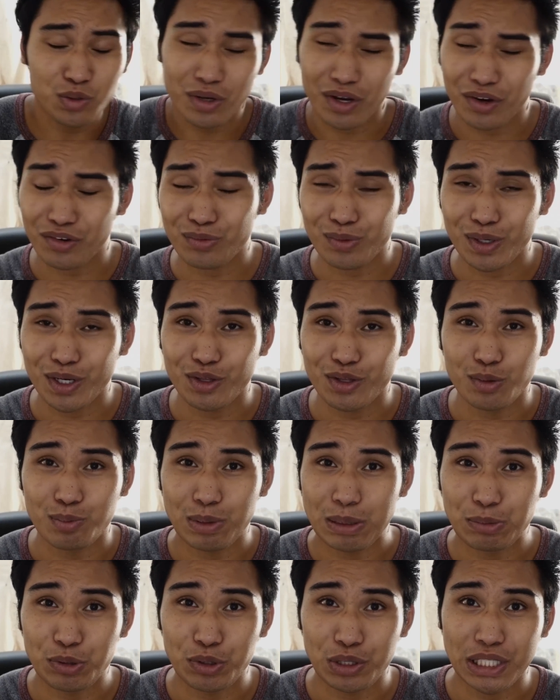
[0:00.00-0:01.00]
cares what other
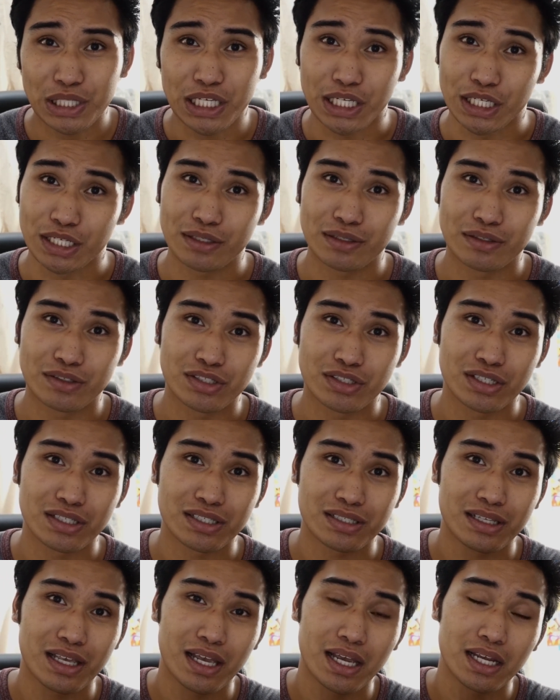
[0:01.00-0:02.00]
people think?
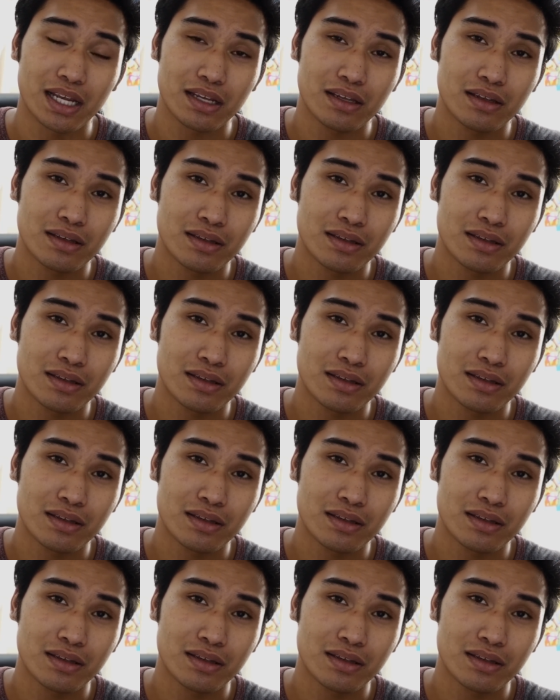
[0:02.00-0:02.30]
Just, like,